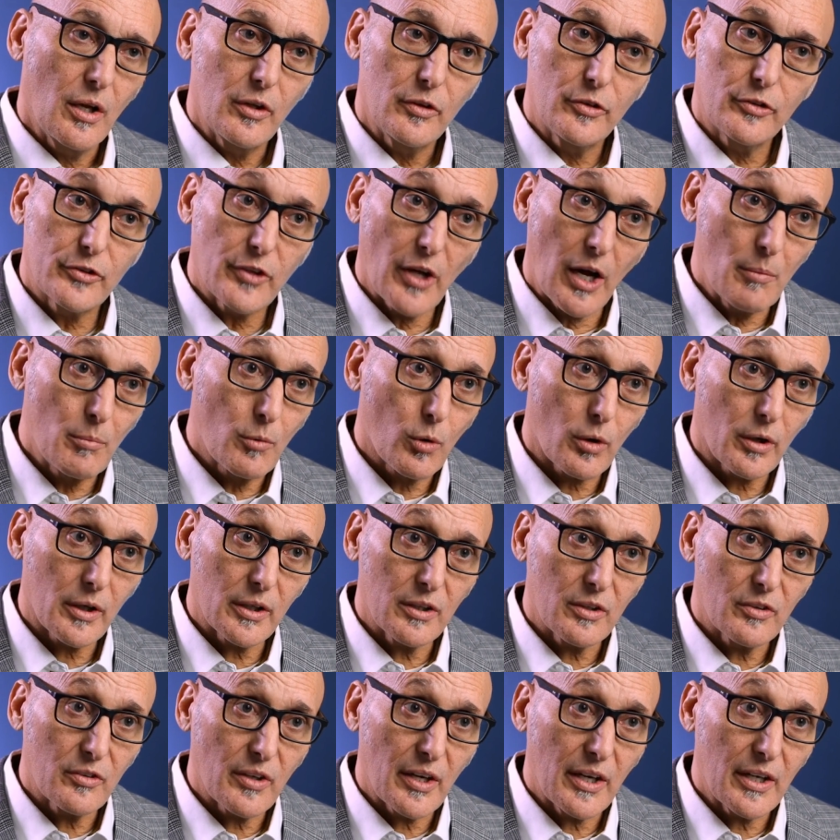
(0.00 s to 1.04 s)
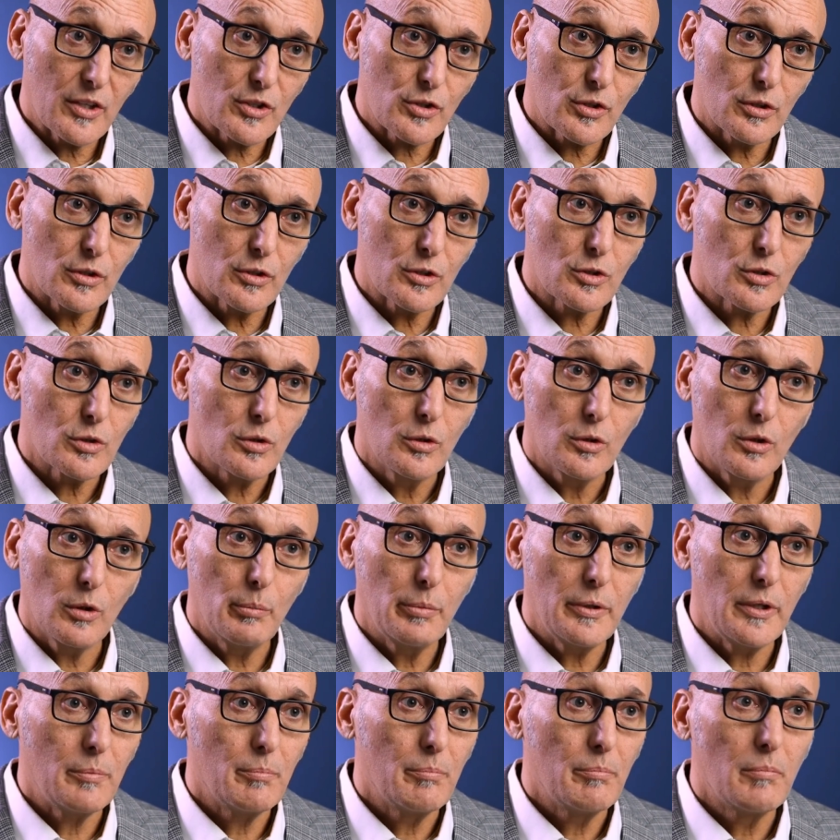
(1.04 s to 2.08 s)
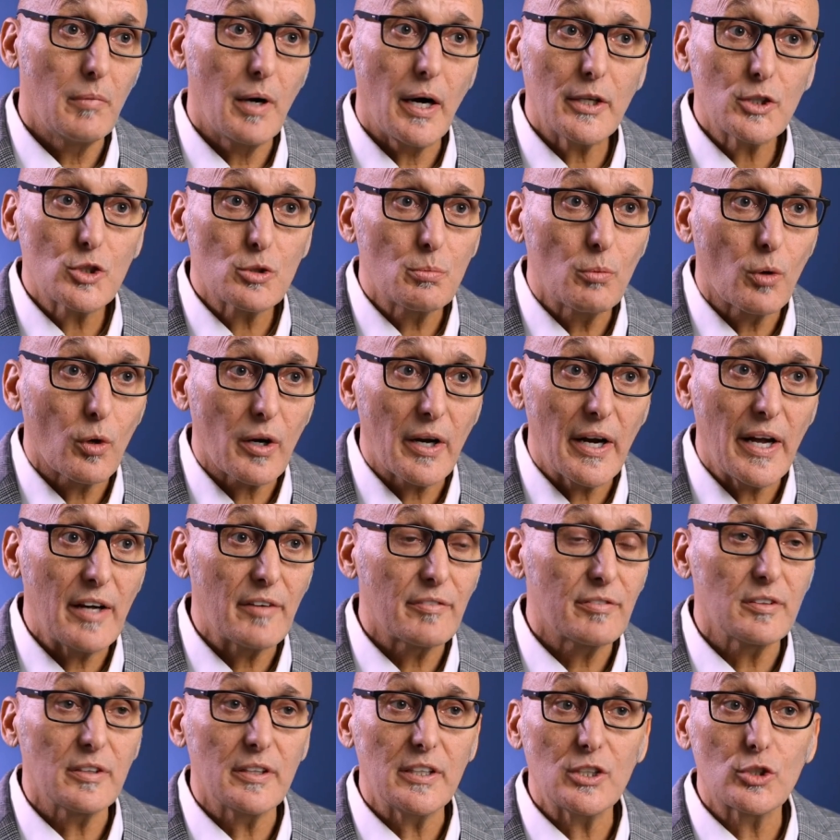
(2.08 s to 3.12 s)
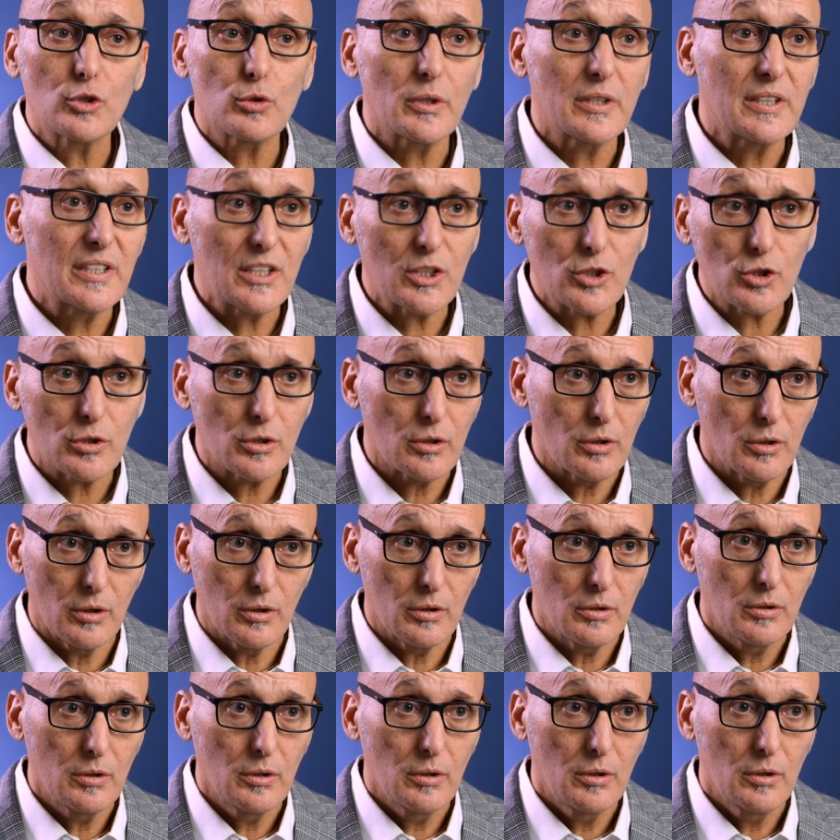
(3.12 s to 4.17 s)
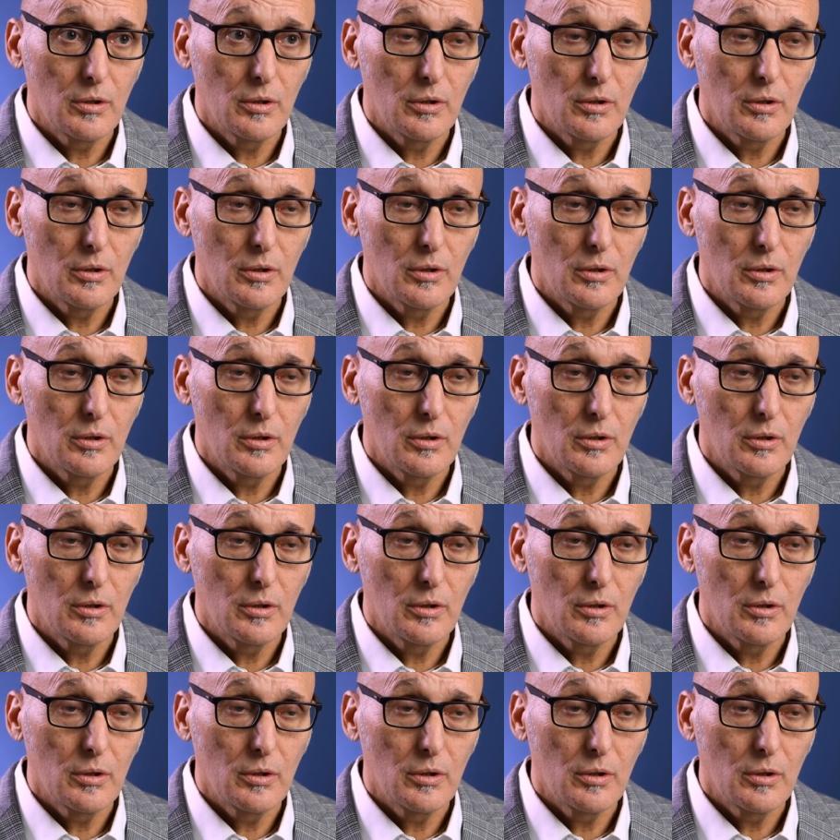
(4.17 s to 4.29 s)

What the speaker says: Some organizations will be much more heavily traditional,